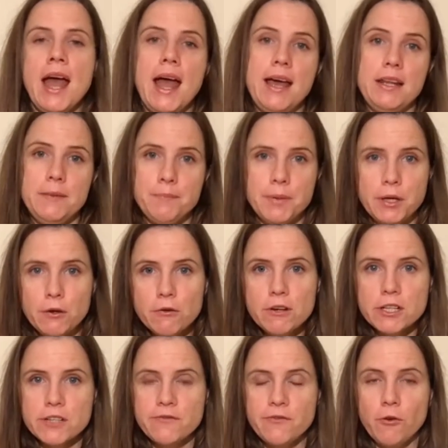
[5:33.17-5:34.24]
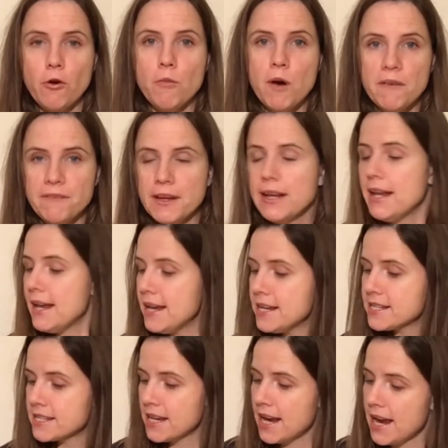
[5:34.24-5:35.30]
and the purest form of it
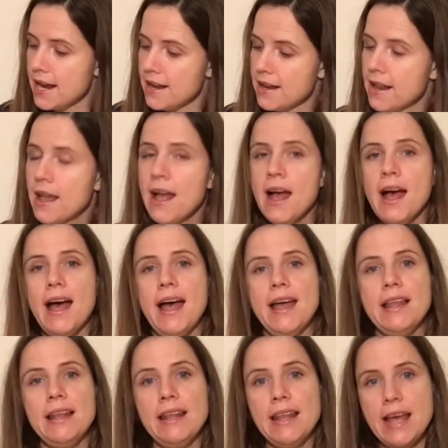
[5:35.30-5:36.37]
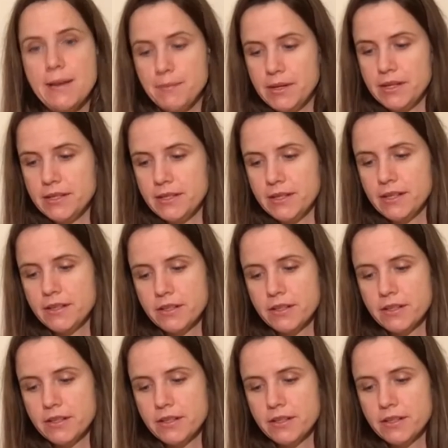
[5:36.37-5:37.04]
is in a lemon.